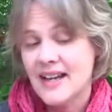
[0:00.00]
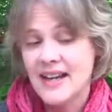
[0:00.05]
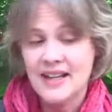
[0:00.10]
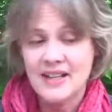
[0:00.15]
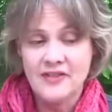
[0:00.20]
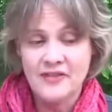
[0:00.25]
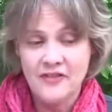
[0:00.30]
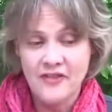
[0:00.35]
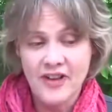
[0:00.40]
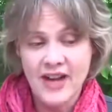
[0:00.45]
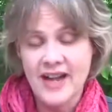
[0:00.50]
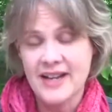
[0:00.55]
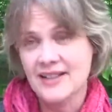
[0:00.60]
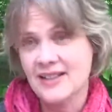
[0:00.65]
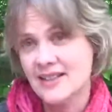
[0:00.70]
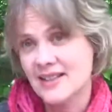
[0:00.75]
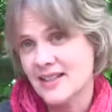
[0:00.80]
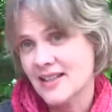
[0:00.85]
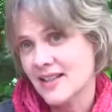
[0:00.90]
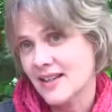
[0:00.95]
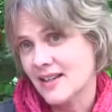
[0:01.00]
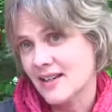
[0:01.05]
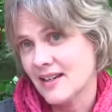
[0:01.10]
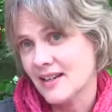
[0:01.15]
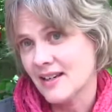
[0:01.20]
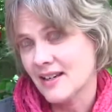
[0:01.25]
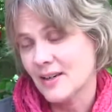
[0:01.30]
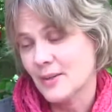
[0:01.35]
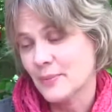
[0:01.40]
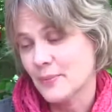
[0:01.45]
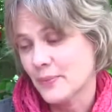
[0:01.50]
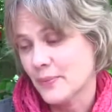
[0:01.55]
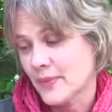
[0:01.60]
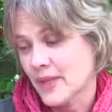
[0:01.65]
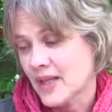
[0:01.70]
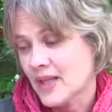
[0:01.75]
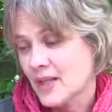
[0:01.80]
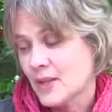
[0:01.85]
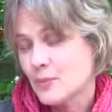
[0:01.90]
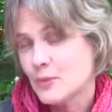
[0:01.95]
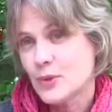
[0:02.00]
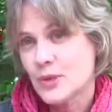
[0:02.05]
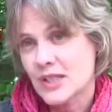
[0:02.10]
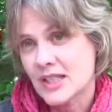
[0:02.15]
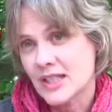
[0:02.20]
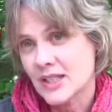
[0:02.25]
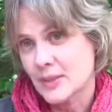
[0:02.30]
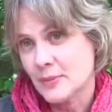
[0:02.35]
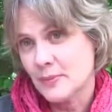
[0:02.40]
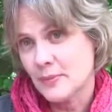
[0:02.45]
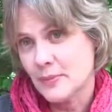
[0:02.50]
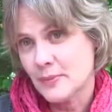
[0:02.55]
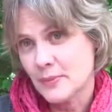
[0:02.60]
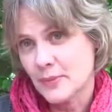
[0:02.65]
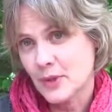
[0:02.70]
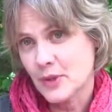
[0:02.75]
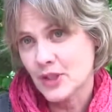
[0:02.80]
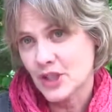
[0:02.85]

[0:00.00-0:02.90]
And in fact, the Muslim,